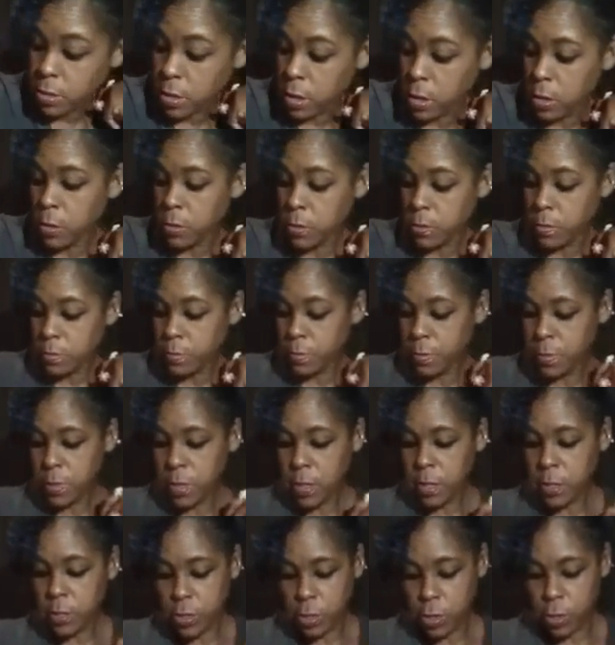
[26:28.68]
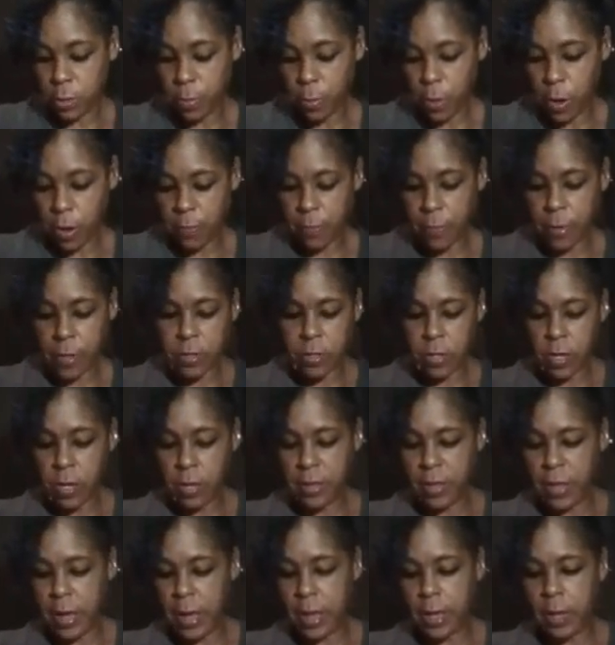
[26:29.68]
So it's your preference
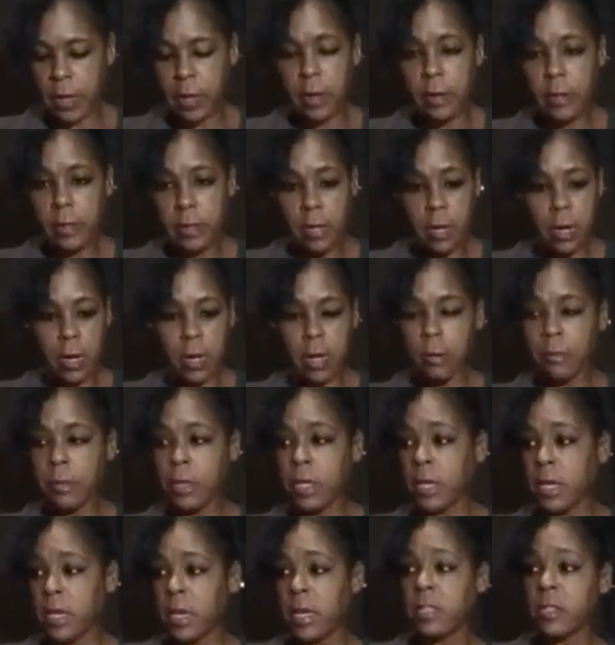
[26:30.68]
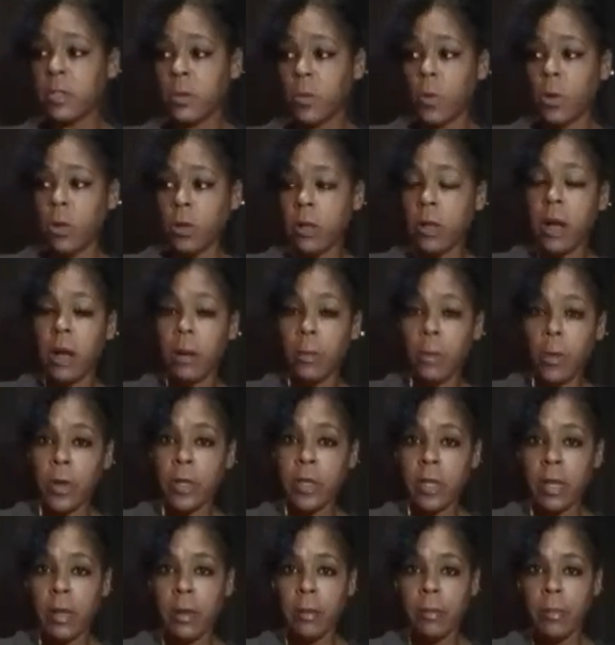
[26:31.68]
on that. The kits will come
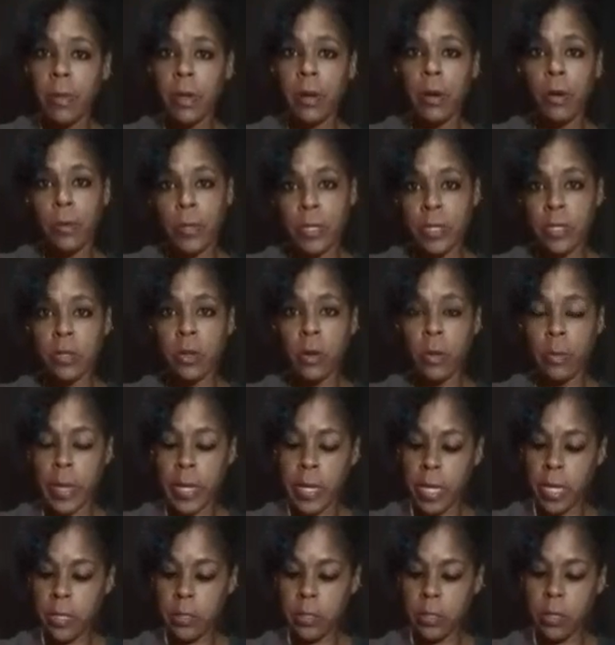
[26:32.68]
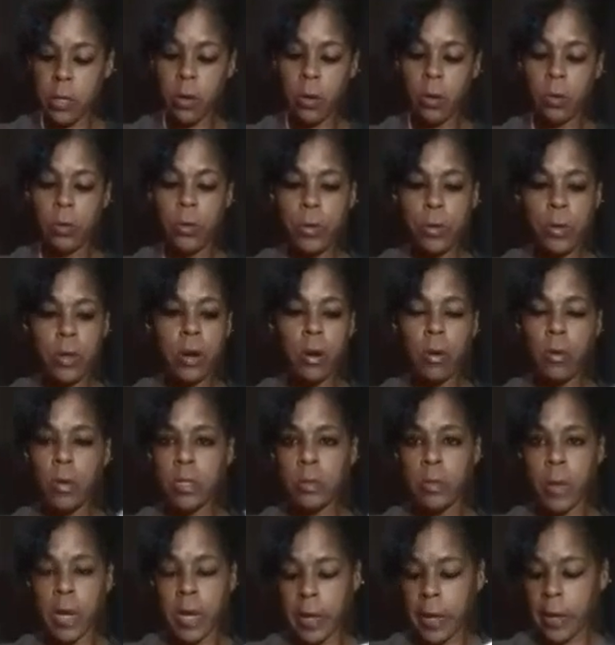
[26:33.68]
with them, but only so many. So you can
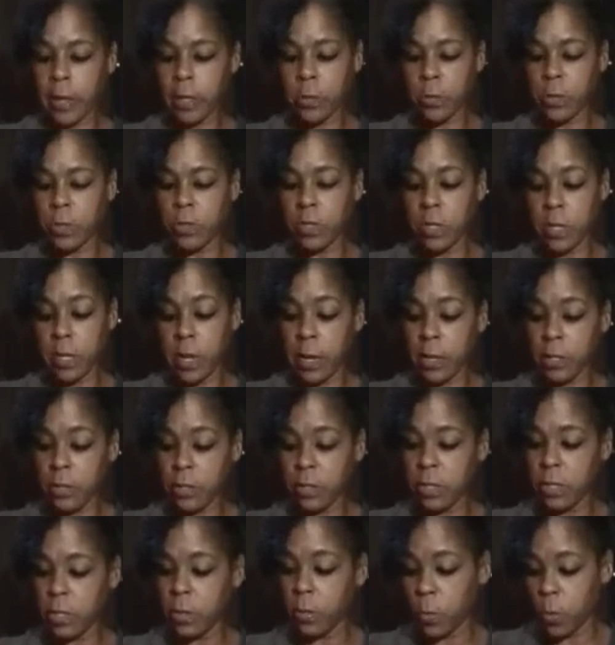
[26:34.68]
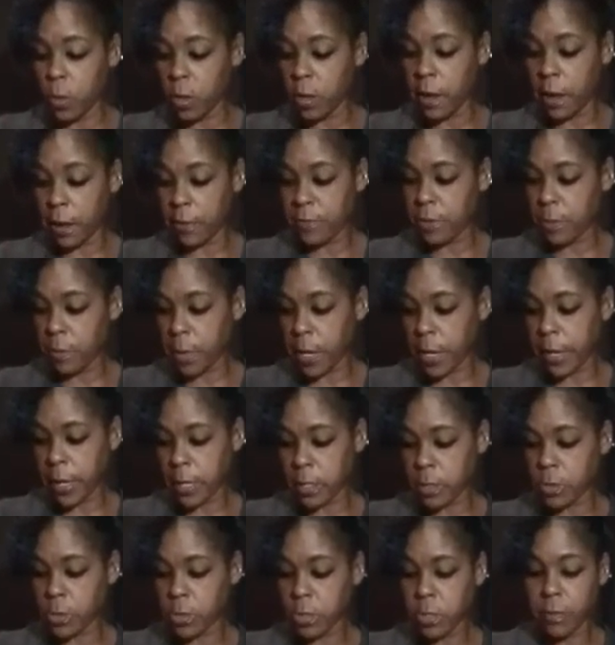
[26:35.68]
always buy extras, and actually you will have to buy
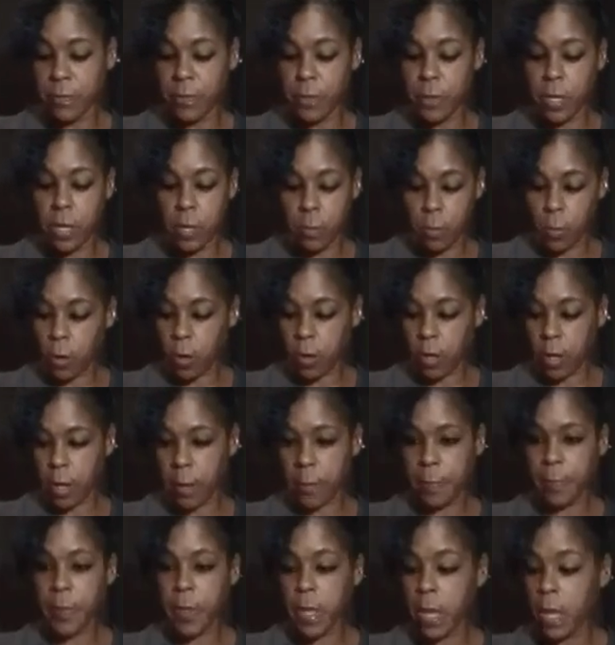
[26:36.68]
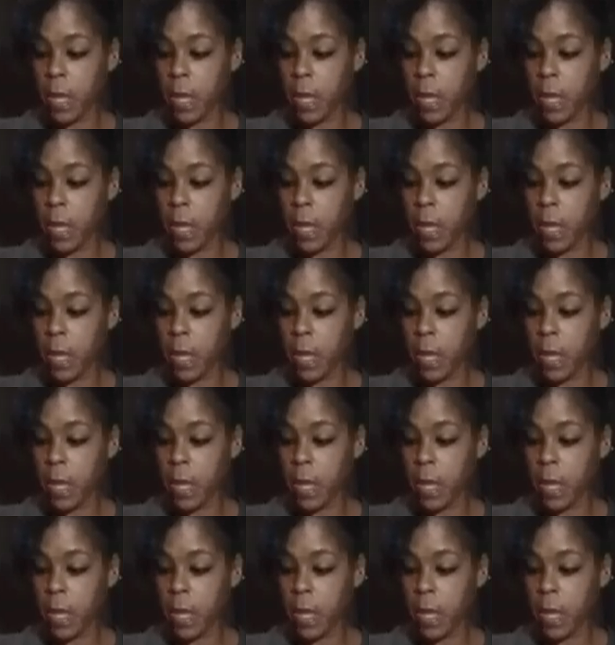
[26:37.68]
extras if you keep working.